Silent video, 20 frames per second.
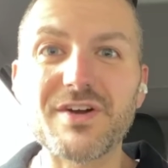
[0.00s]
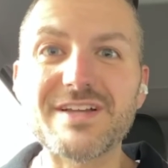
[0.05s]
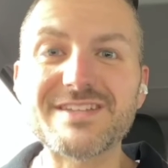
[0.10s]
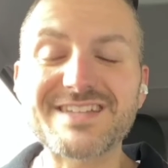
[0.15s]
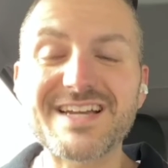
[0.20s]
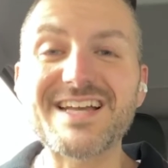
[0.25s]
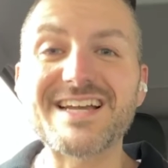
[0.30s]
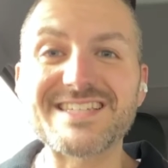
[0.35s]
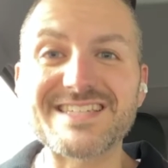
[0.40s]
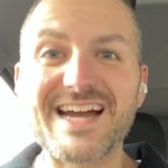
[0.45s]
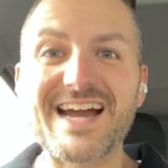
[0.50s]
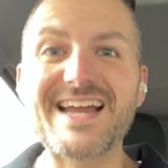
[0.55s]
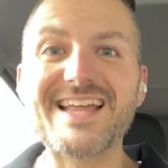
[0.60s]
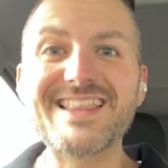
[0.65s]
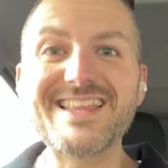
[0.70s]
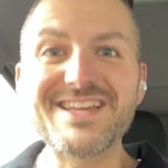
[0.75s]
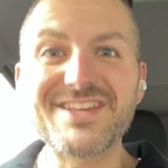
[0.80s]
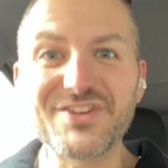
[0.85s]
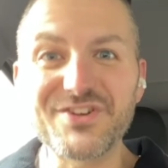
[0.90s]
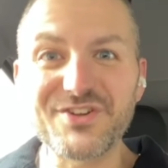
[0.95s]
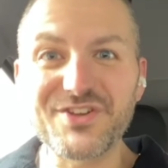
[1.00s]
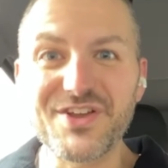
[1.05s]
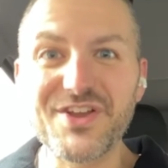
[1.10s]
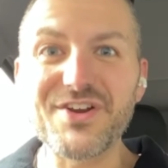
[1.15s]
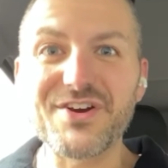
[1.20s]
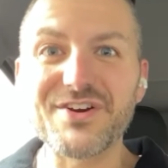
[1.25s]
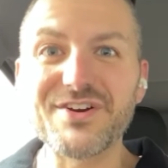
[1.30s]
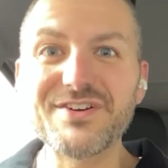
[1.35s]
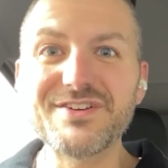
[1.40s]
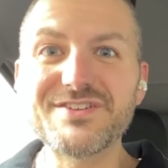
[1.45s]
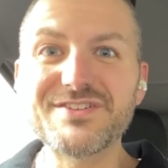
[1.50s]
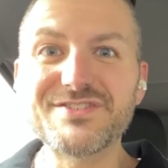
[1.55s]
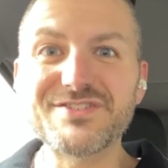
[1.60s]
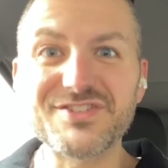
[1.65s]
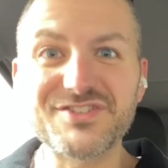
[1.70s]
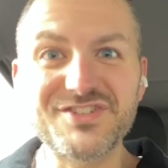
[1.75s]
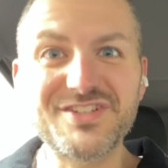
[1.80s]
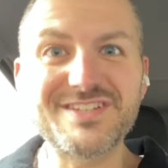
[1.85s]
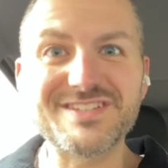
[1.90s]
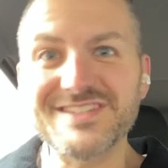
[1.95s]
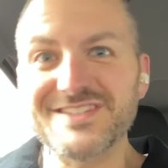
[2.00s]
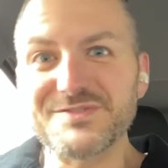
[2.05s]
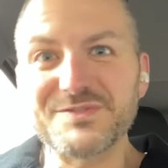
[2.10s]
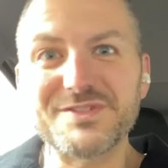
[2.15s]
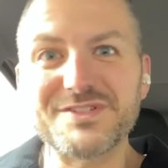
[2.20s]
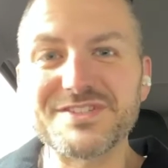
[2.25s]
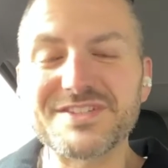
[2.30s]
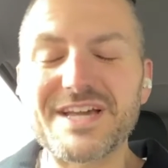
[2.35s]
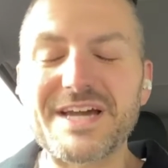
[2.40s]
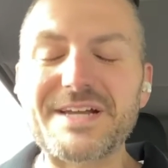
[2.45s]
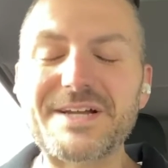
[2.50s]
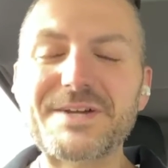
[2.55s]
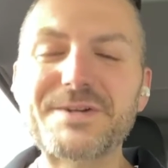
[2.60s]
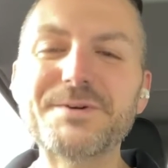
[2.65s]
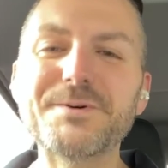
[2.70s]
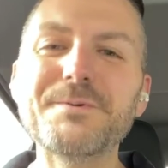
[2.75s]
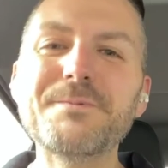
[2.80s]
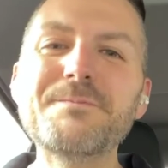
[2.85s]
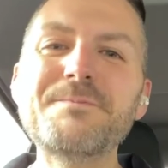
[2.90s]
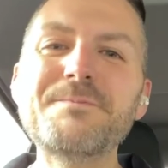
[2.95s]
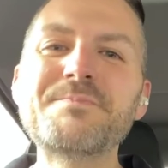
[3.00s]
It's kind of like tithing your year to Jesus, which is kind of cool.